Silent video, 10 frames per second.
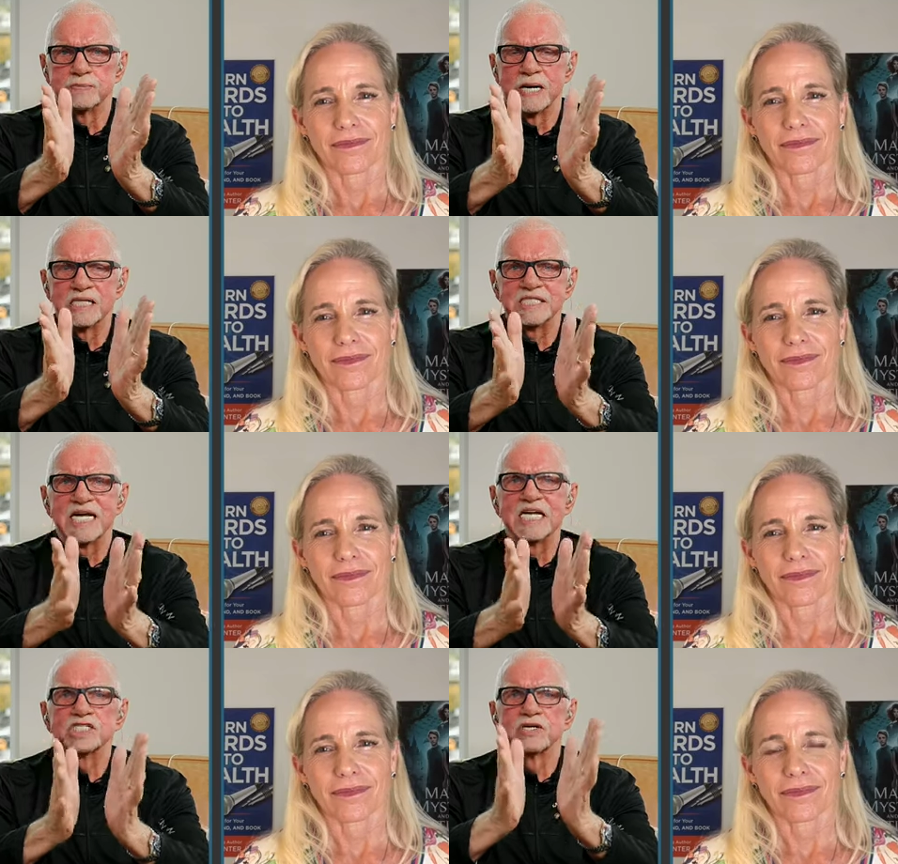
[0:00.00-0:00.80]
Speaker 1: by
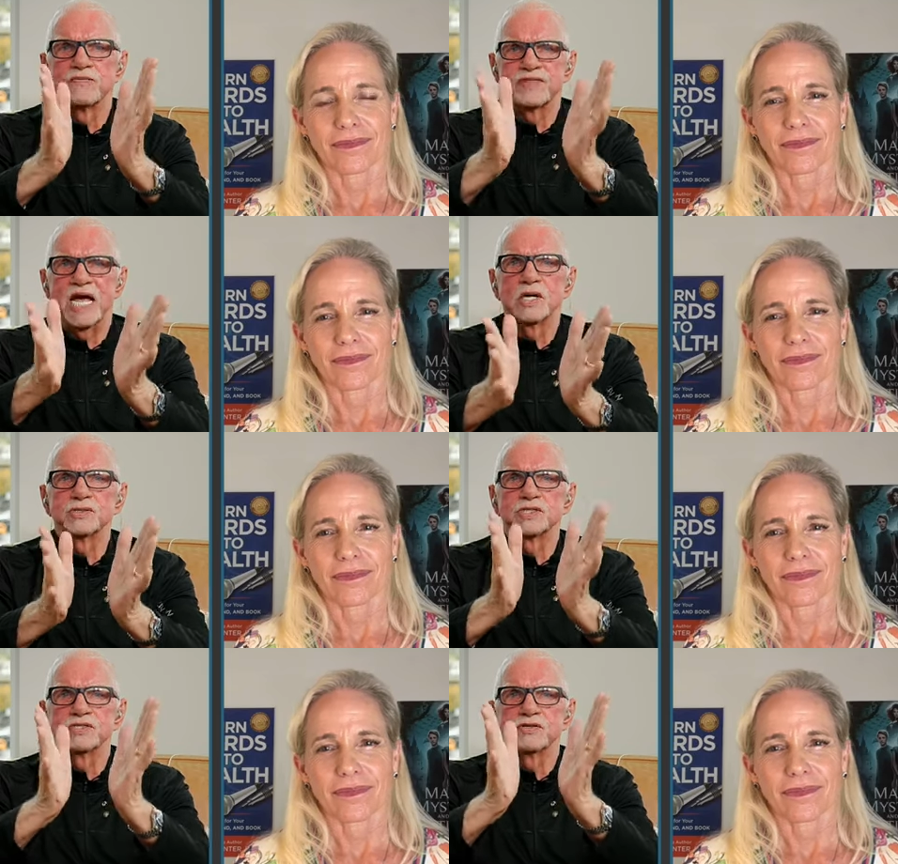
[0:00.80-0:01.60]
tens of
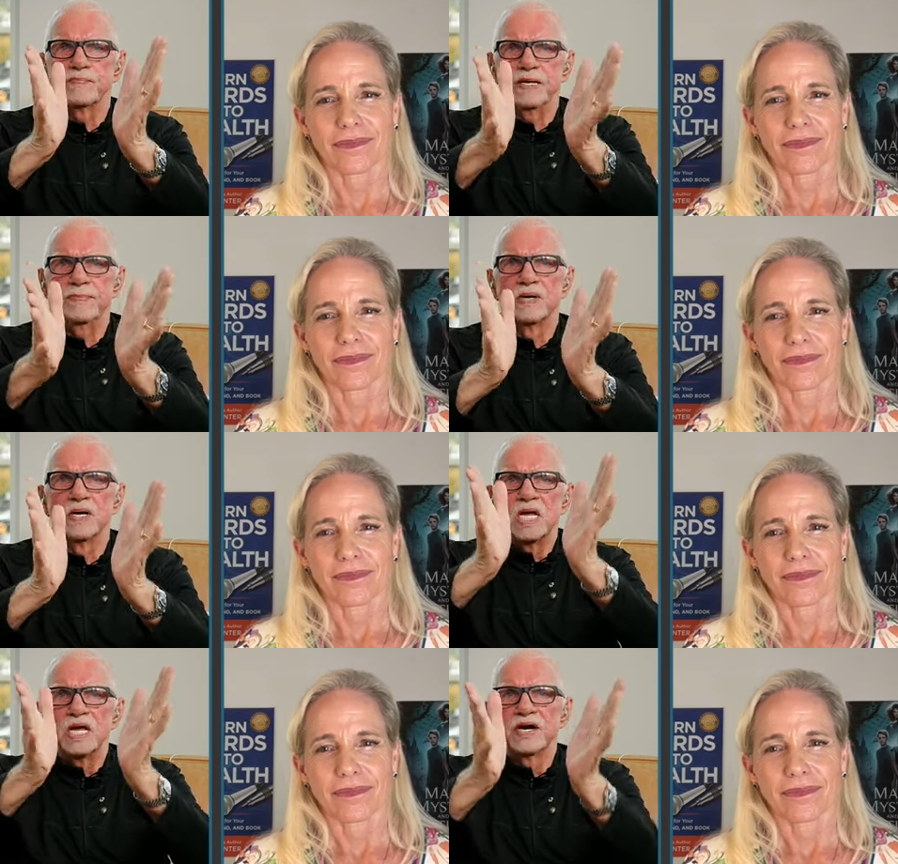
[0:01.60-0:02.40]
thousands of people
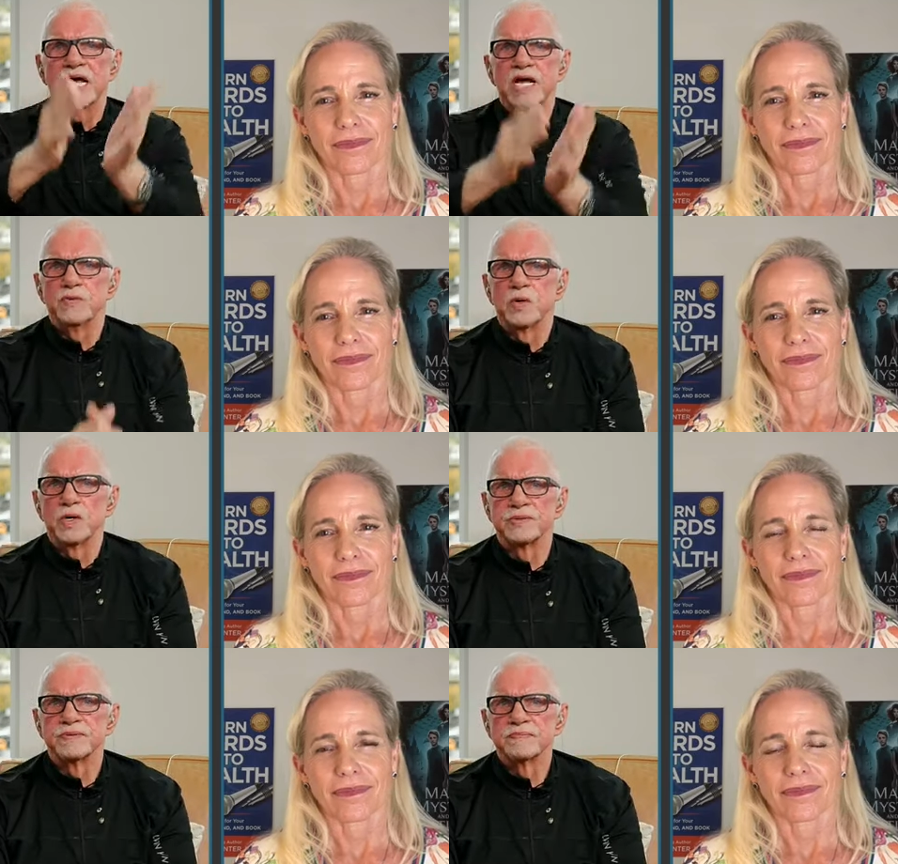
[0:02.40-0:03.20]
around the
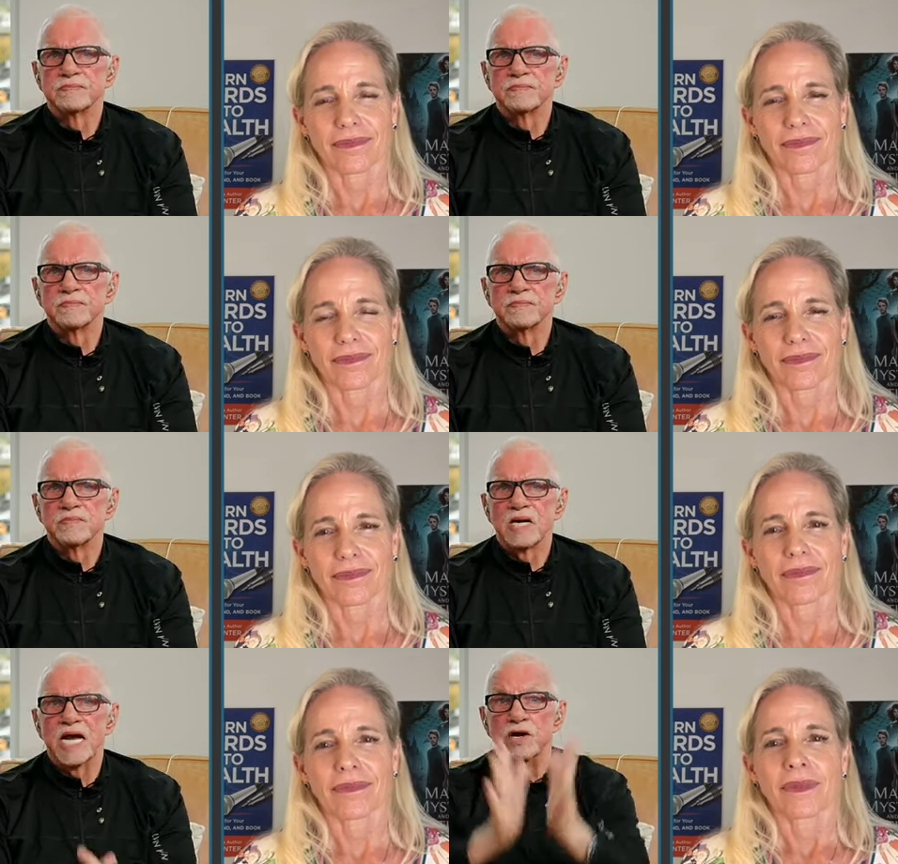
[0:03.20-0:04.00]
world.
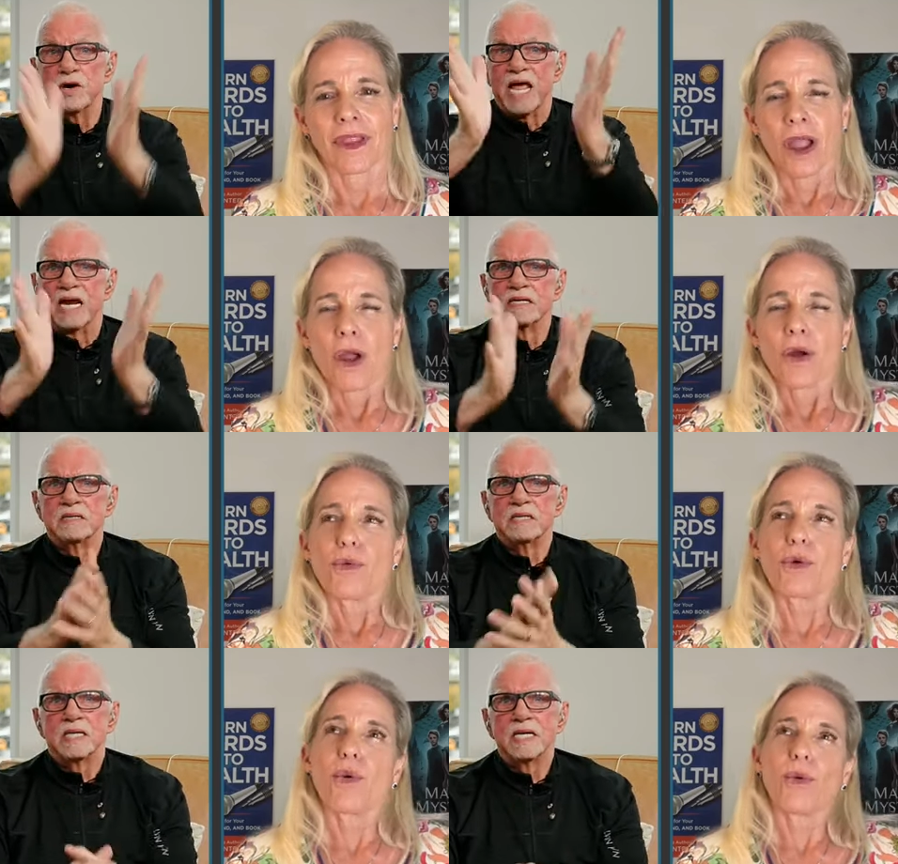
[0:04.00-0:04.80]
I know that.
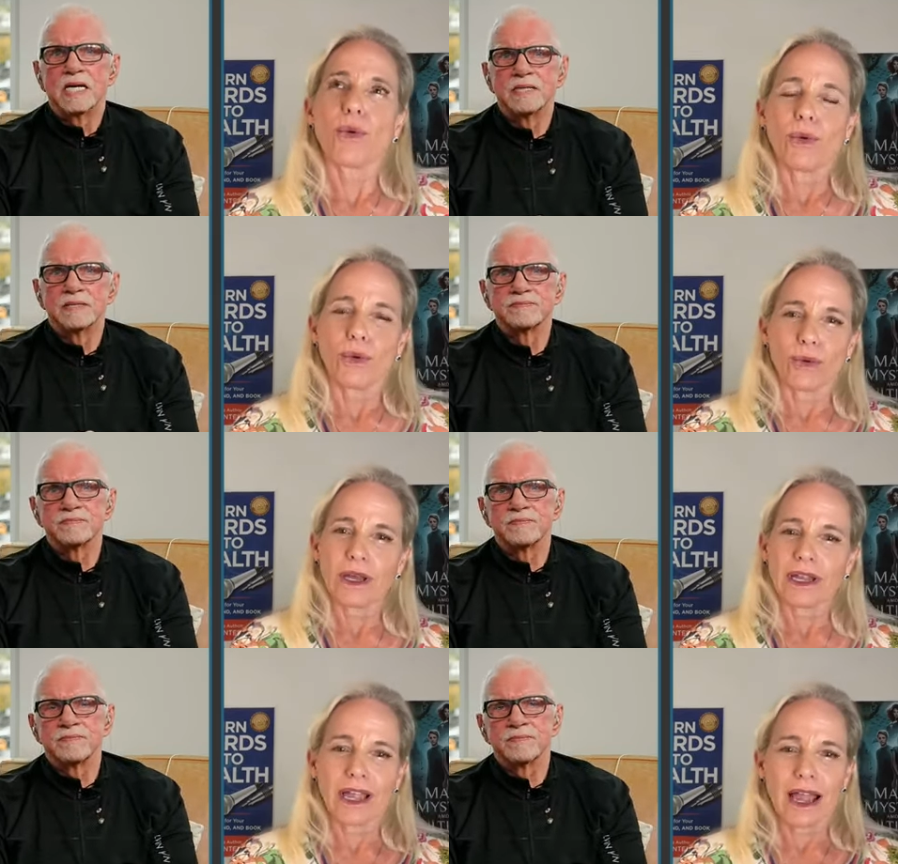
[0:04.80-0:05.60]
Well,
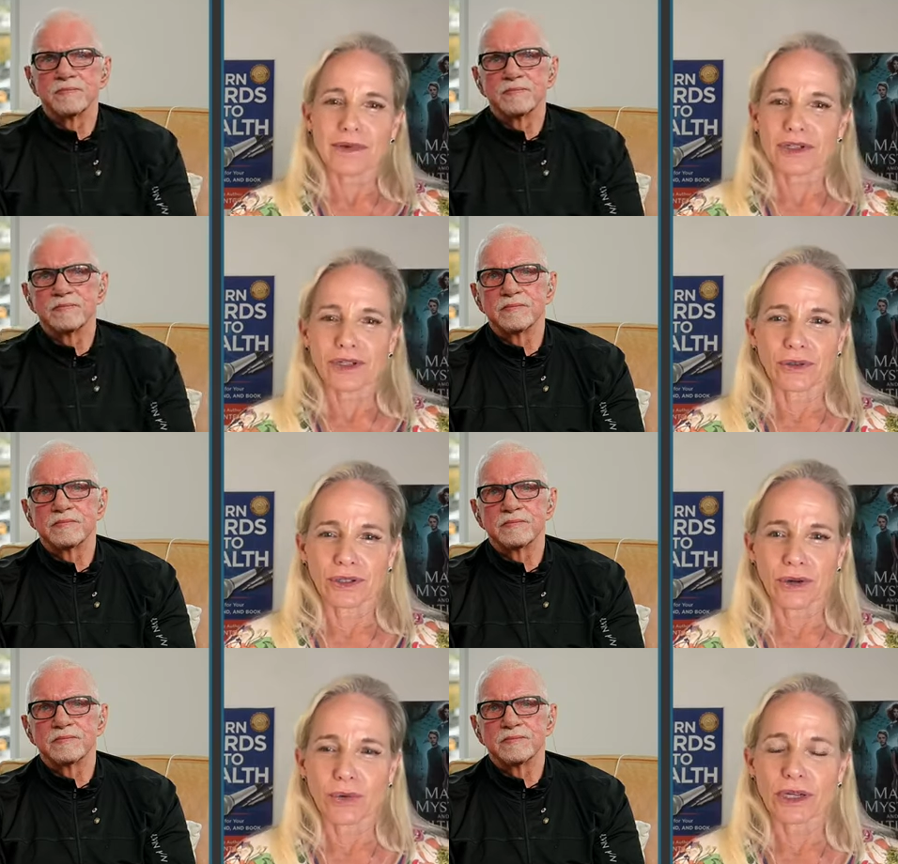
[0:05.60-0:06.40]

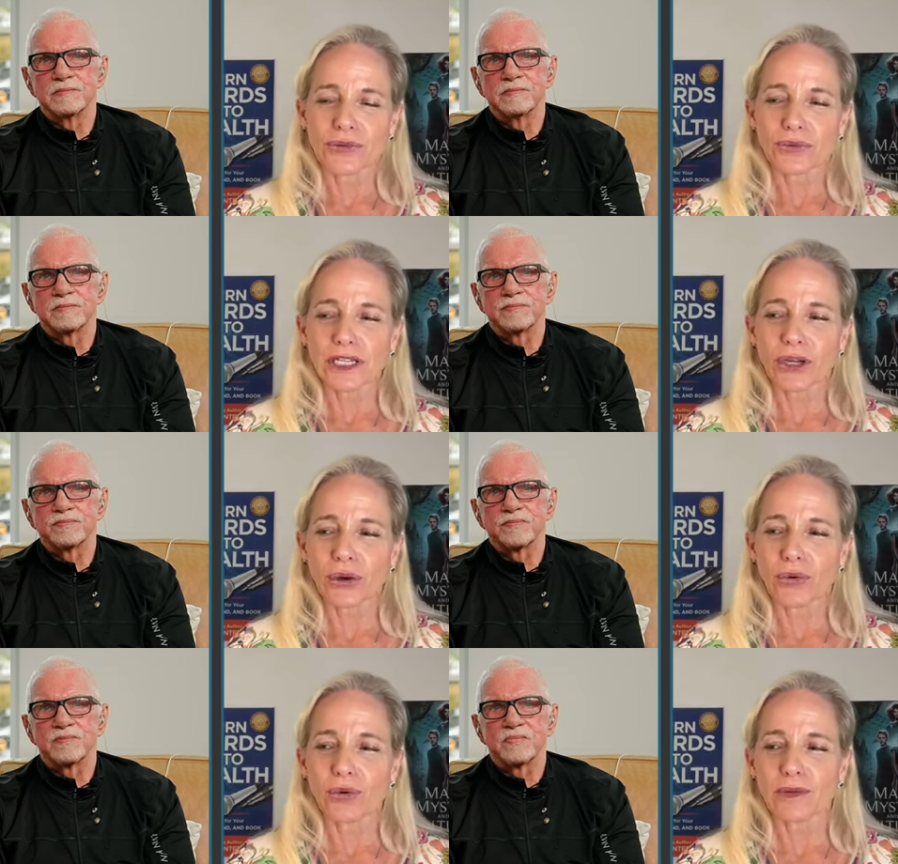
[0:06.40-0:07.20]
Speaker 2: absolutely. What's really
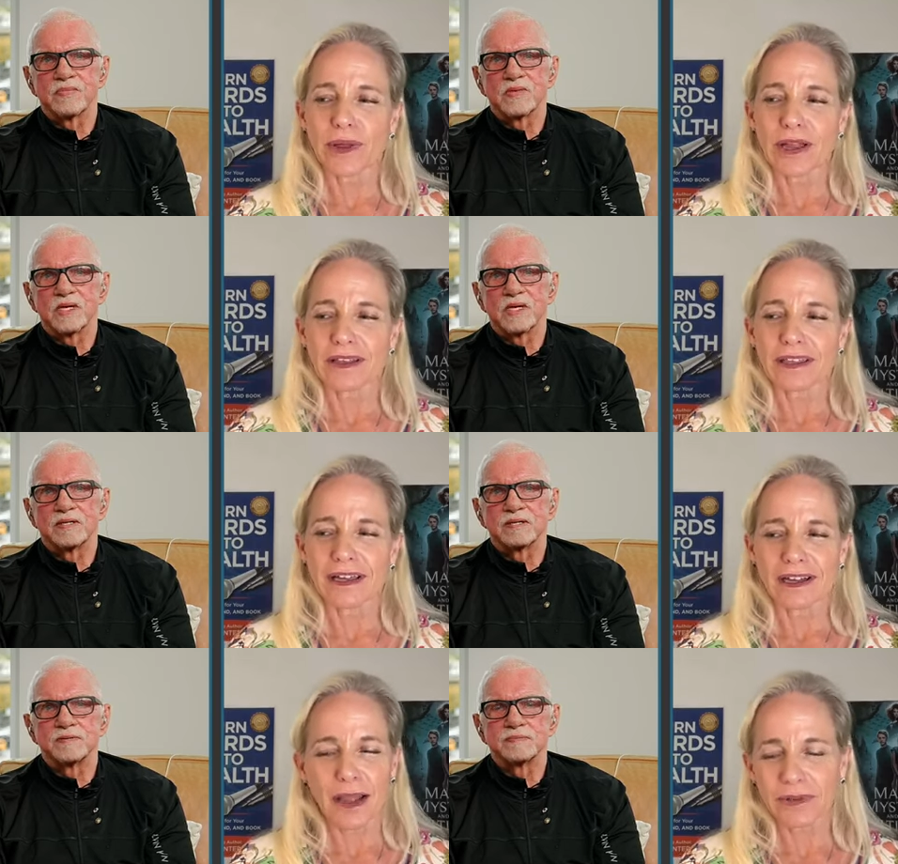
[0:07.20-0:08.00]
cool about
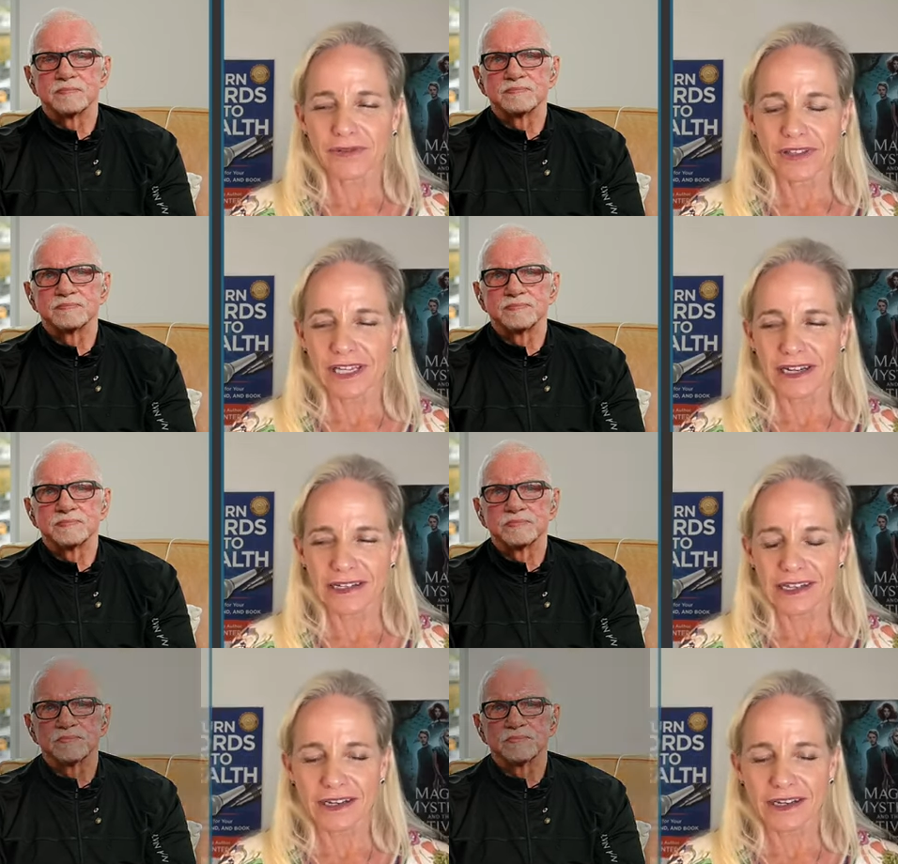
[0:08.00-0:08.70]
couple of things